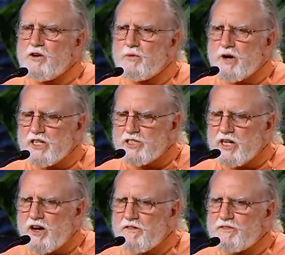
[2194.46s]
know
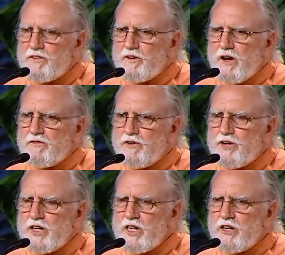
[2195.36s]
myself, uh, for
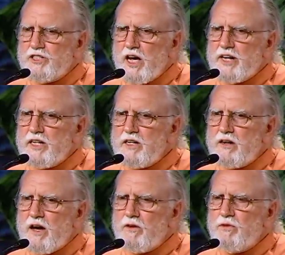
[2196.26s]
years, I did
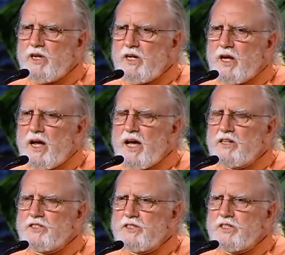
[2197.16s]
not
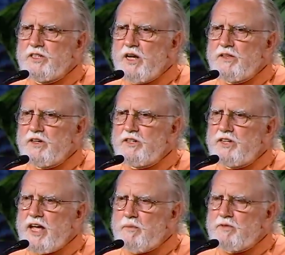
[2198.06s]
realize the, the
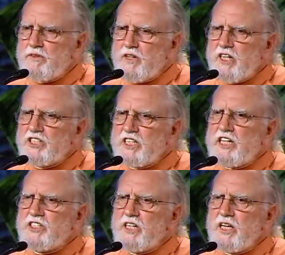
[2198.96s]
depth of the
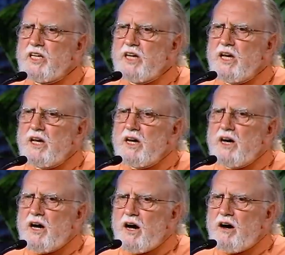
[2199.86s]
necessity
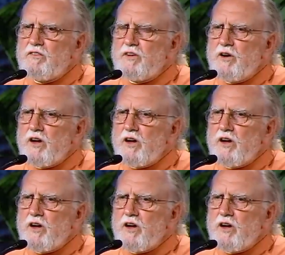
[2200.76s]
of